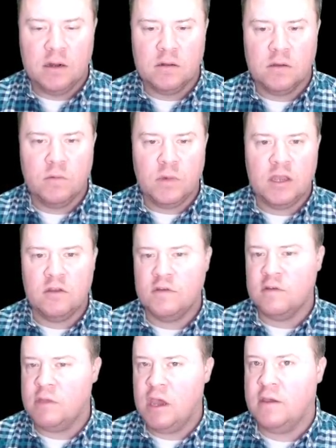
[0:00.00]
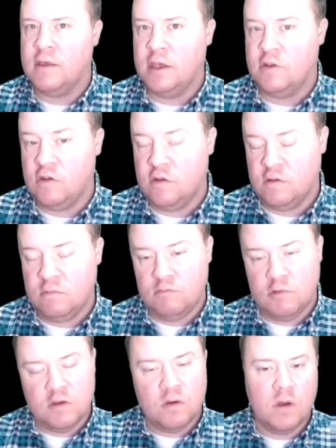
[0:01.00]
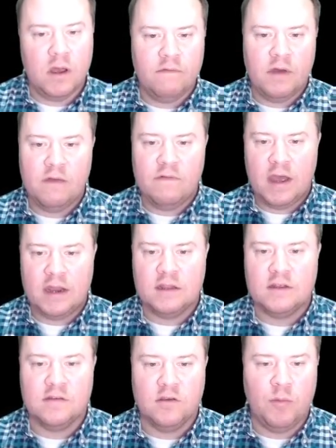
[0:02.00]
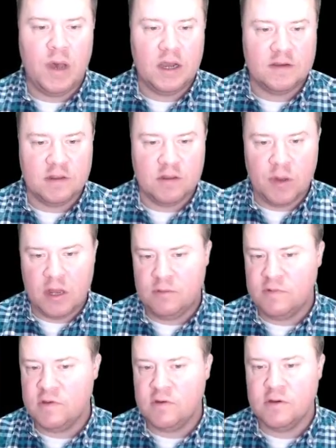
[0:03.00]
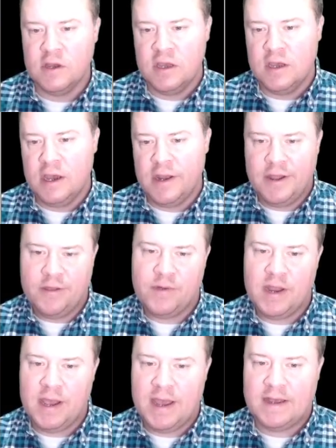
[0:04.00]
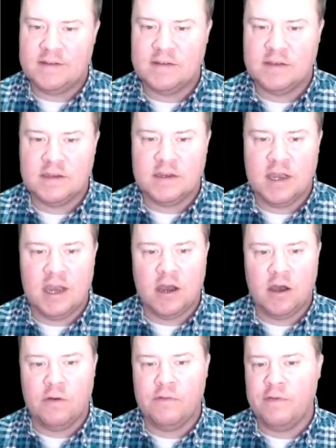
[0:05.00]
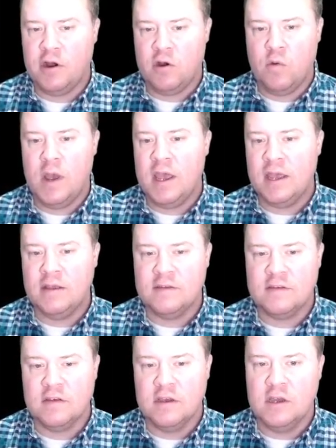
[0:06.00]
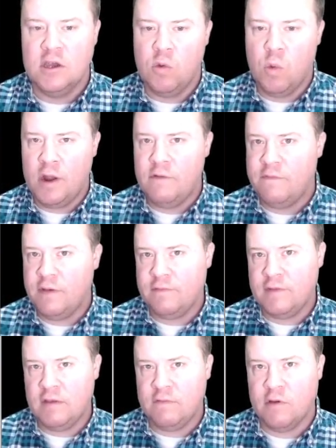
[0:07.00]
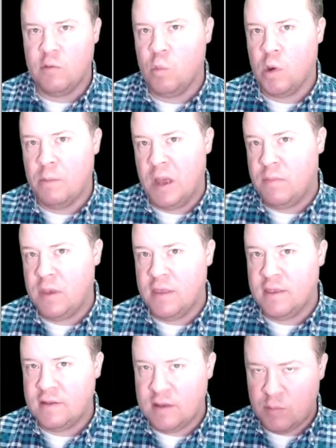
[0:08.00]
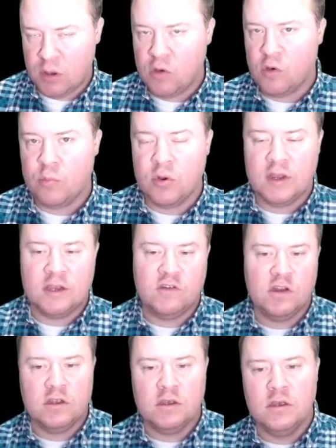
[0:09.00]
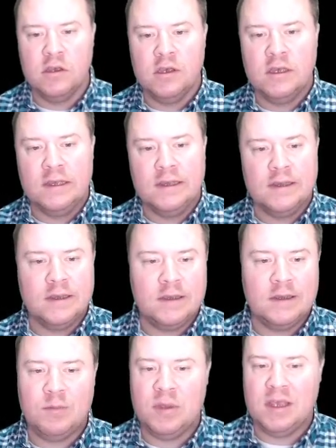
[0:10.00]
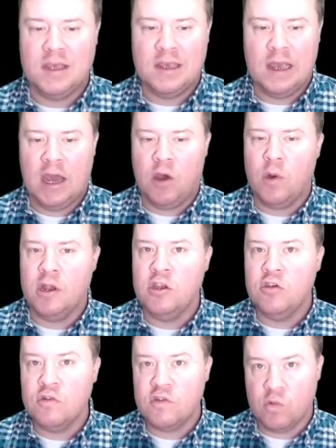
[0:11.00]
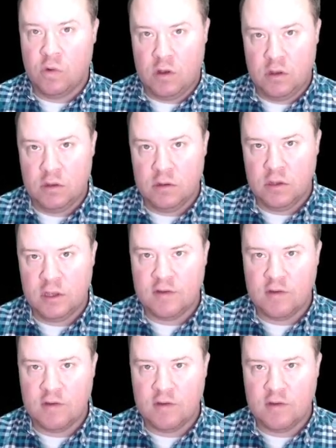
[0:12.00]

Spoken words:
we can do some calculations. So I've added this little box at the bottom. So another way to ask how far away is 150 from what might be the typical prediction could be how unusual is a